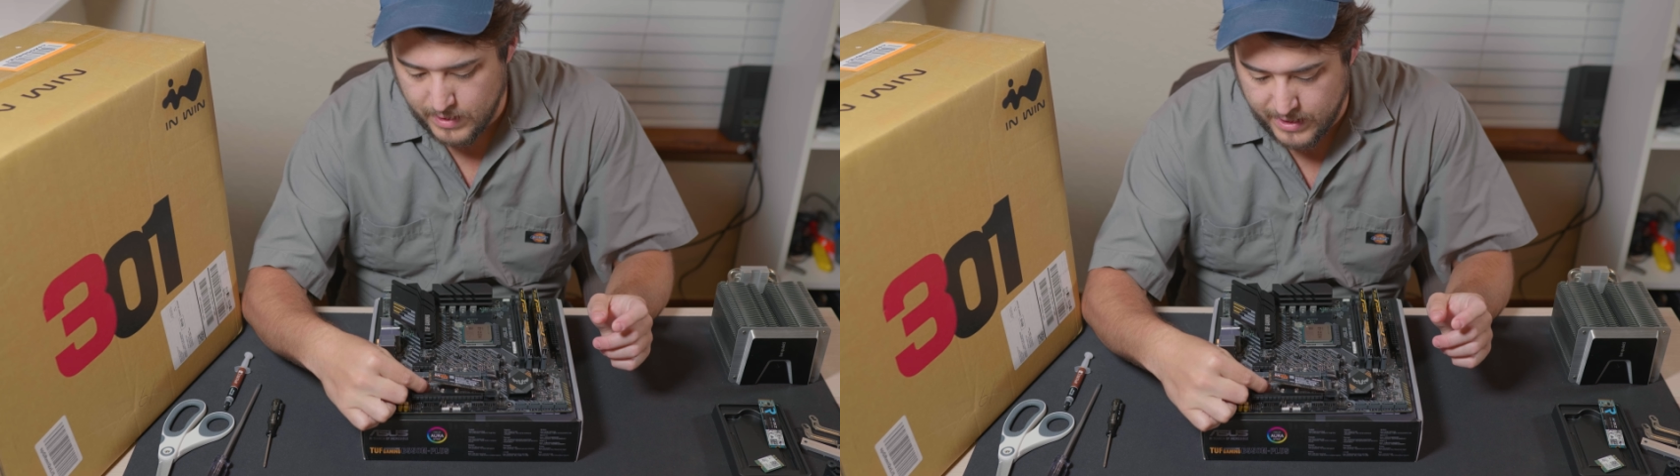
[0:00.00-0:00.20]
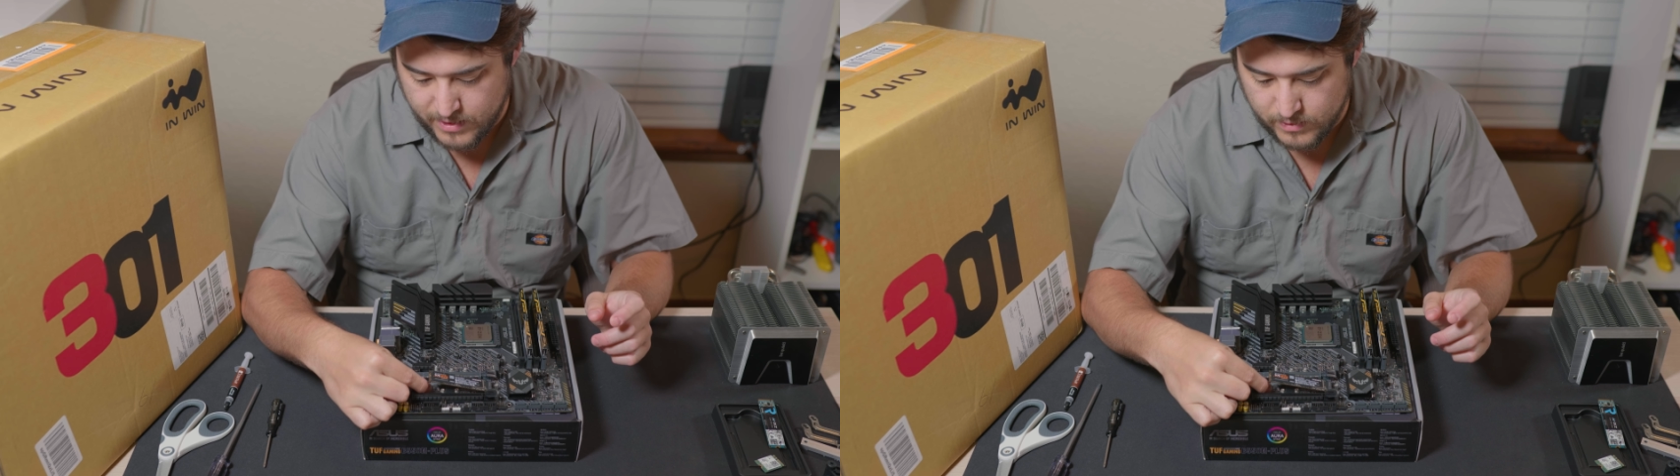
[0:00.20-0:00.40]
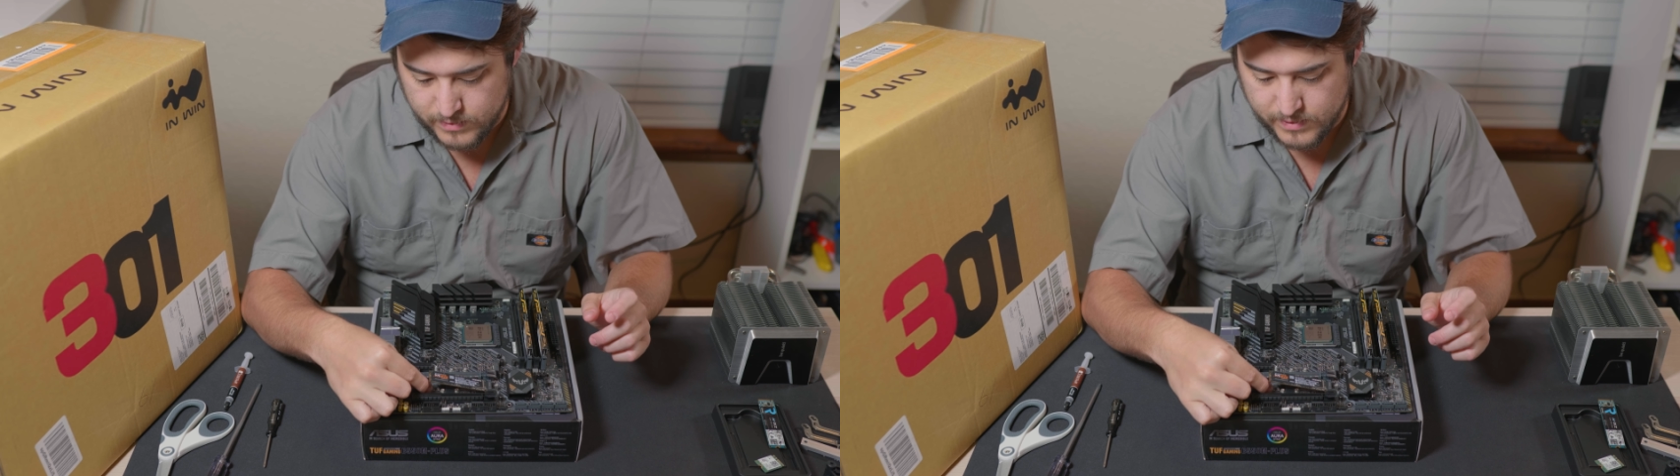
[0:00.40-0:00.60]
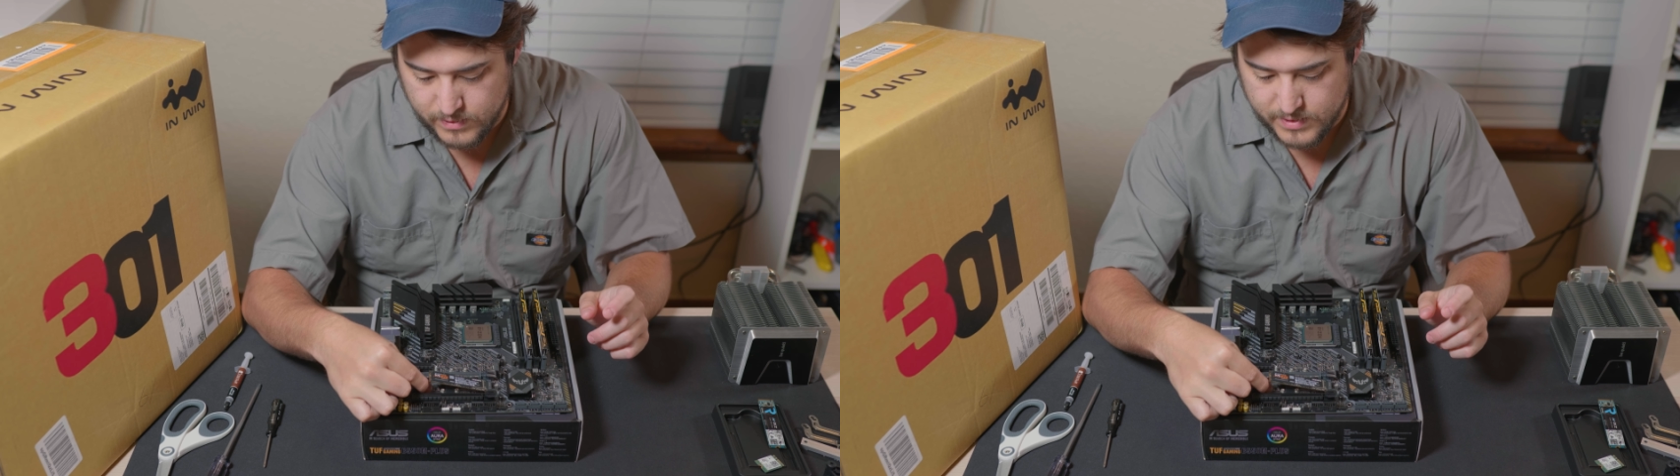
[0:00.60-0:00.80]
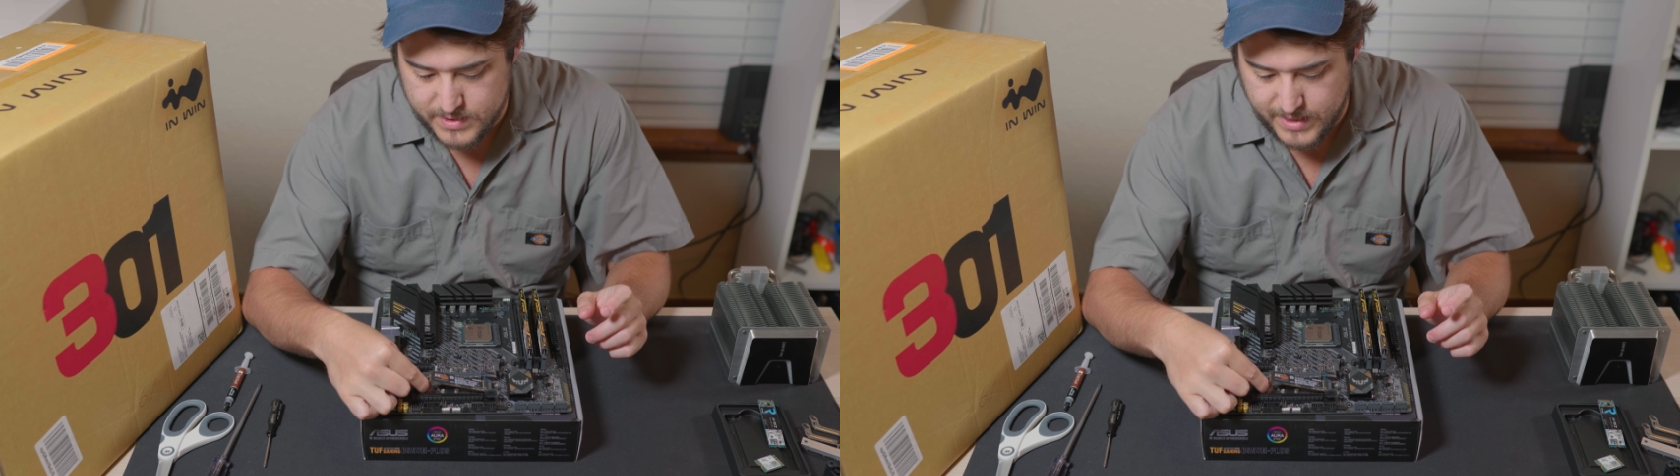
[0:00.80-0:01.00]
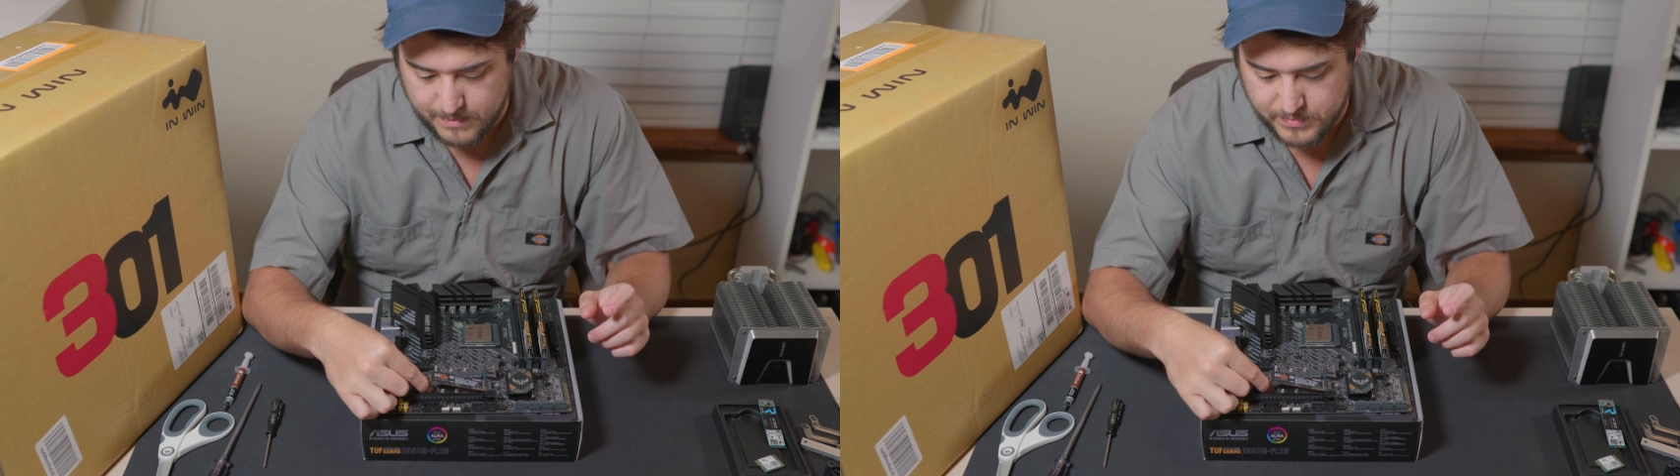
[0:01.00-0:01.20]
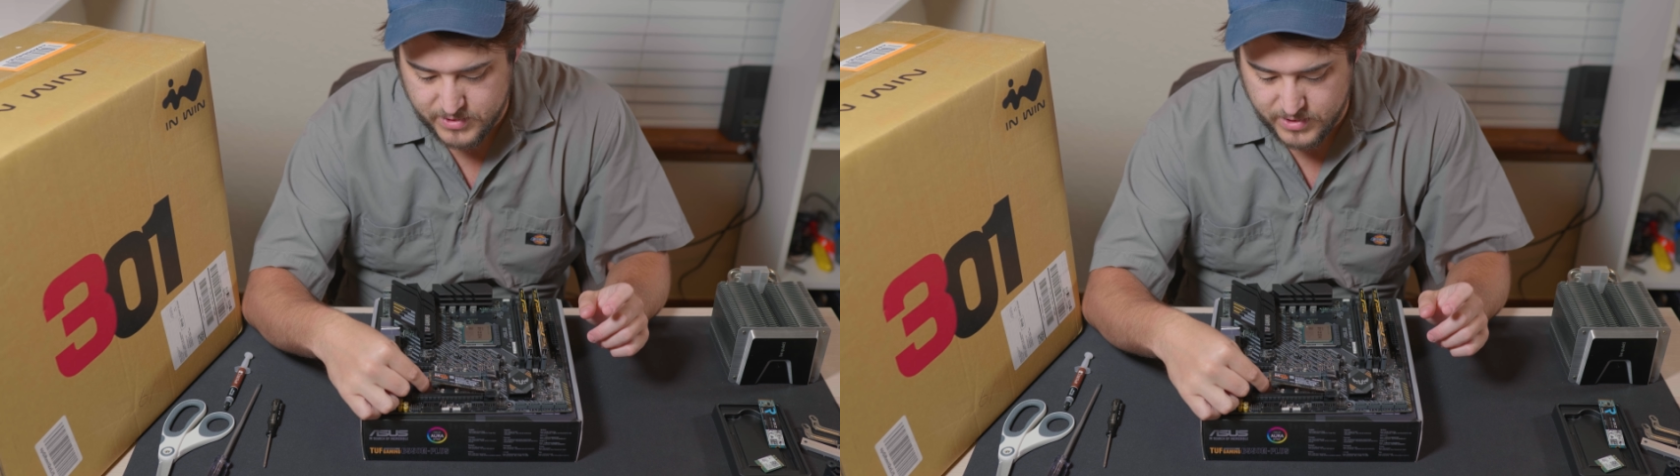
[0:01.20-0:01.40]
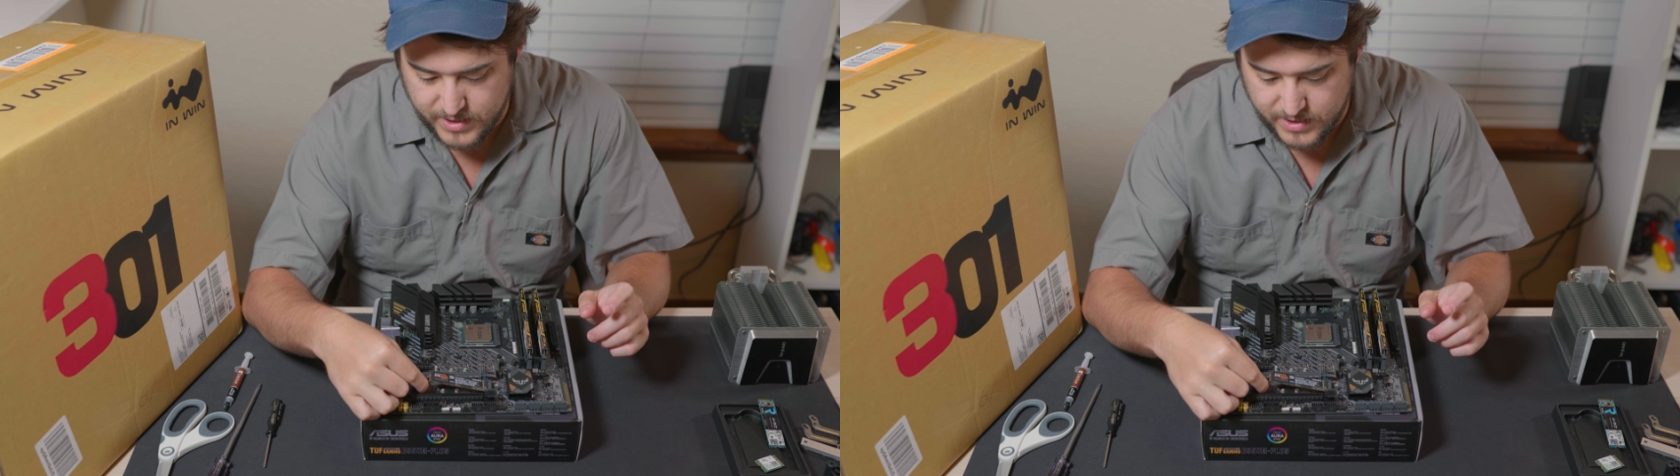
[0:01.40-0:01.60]
Add our little
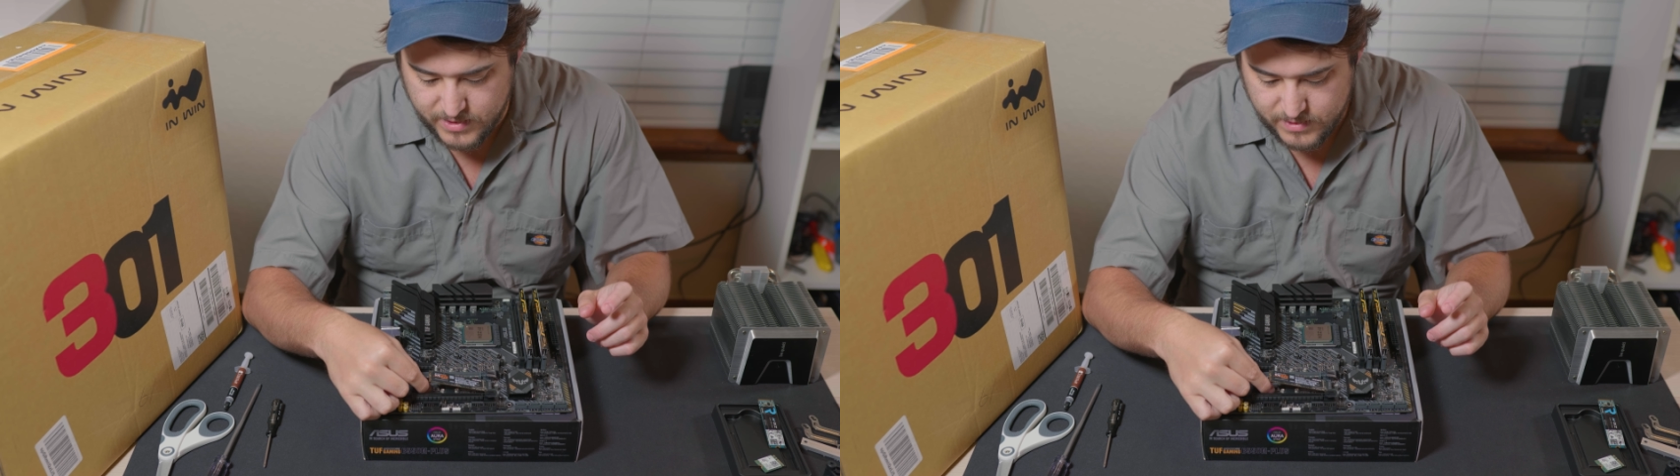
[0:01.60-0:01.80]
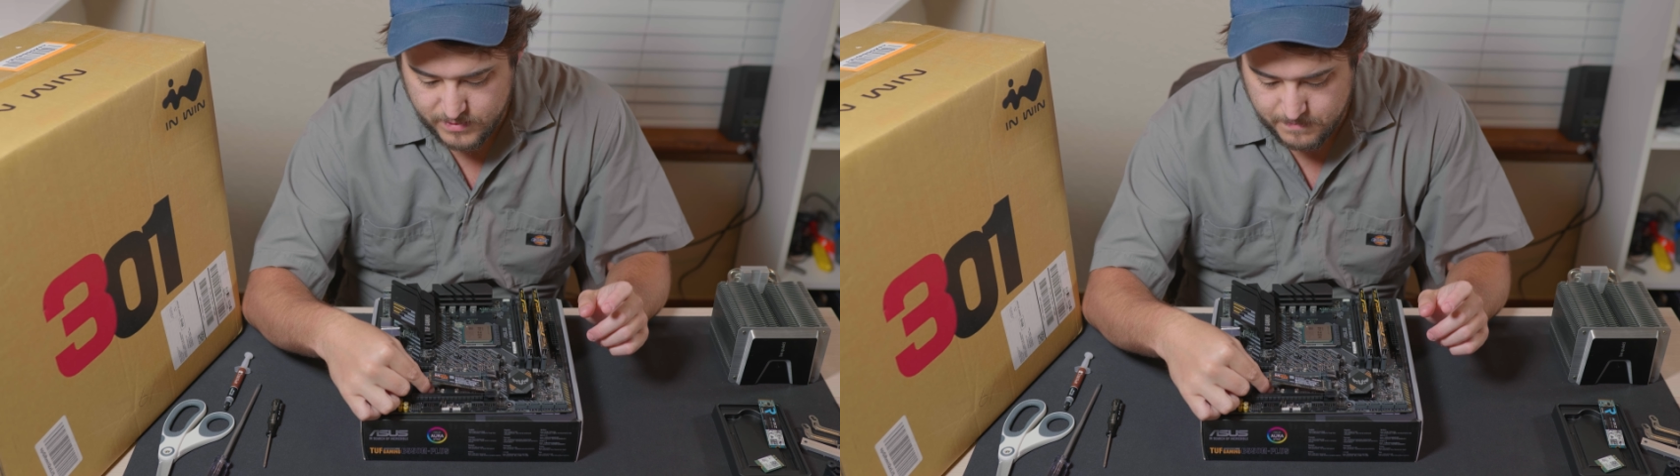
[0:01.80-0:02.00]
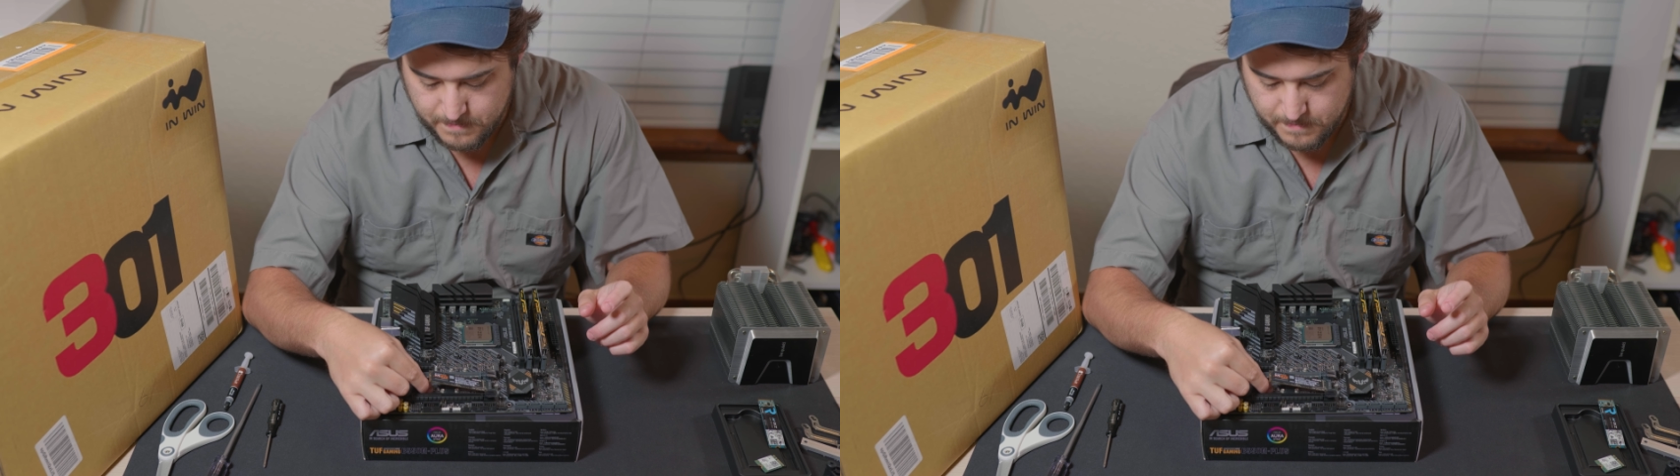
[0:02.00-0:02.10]
adapter here.